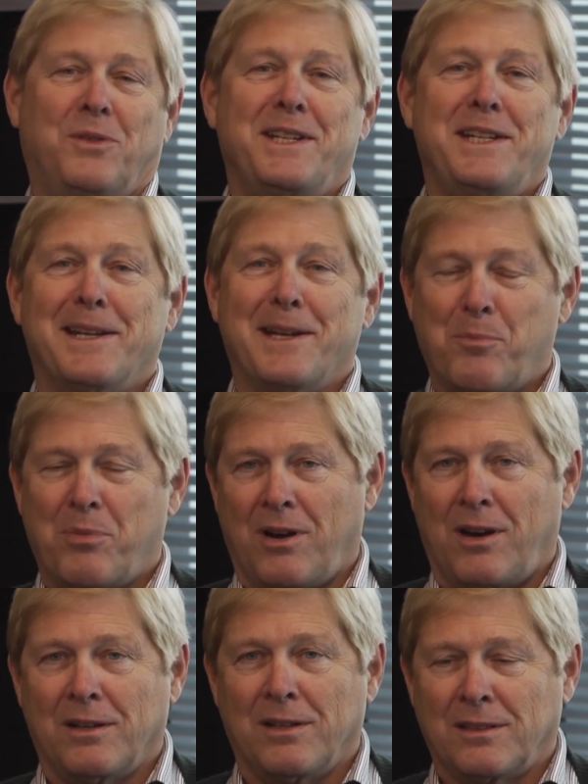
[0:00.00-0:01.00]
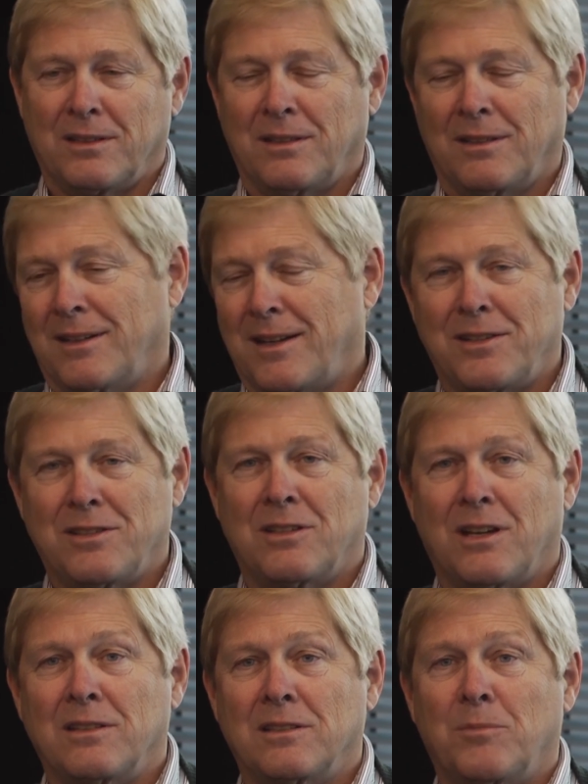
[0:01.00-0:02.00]
need in a product, and then I
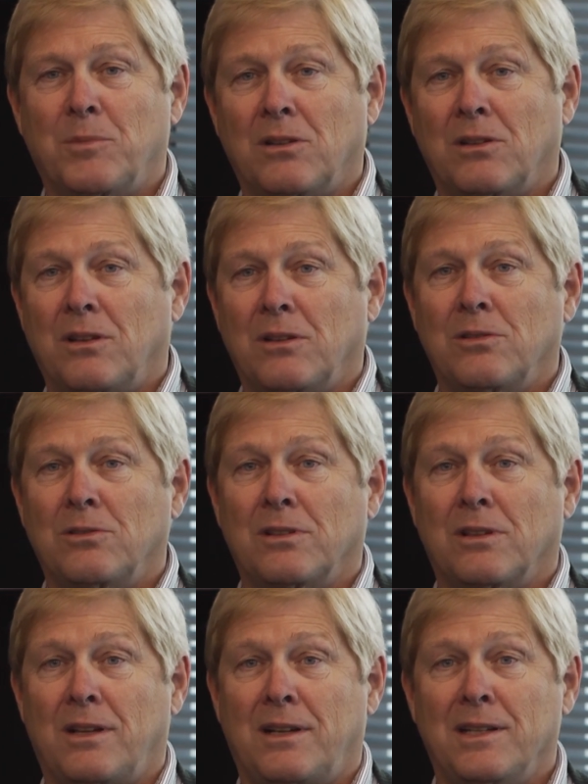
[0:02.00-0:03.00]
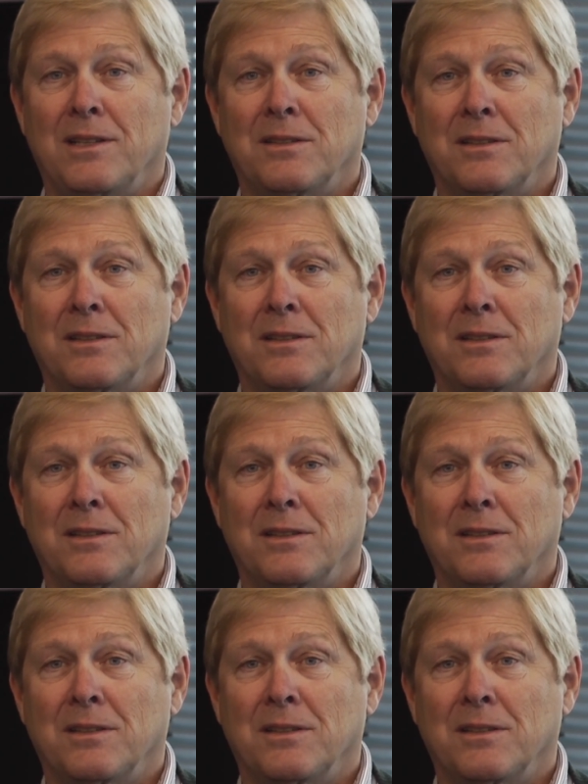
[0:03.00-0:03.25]
design something along those lines